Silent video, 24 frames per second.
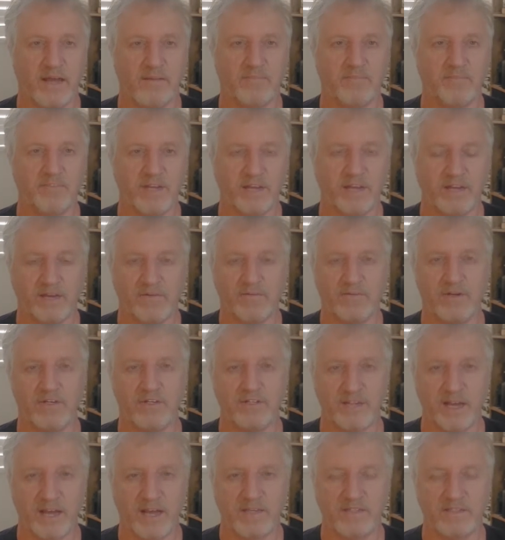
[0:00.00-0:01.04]
secondary
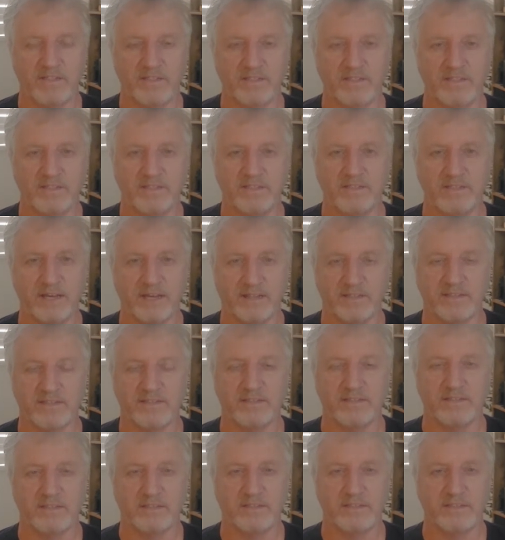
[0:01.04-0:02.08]
education
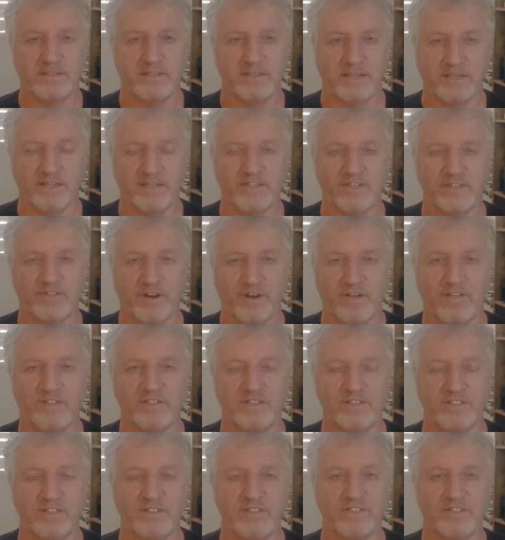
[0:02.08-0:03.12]
doesn't teach
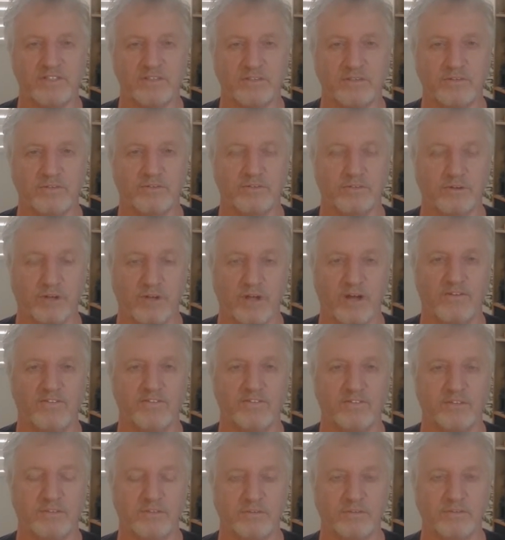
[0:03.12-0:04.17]
transition skills or life
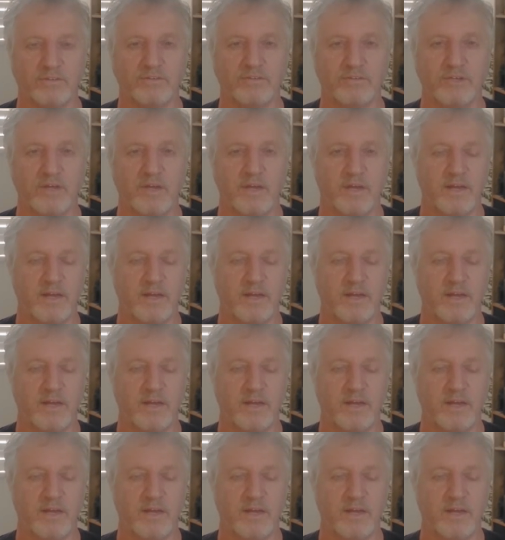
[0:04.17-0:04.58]
skills,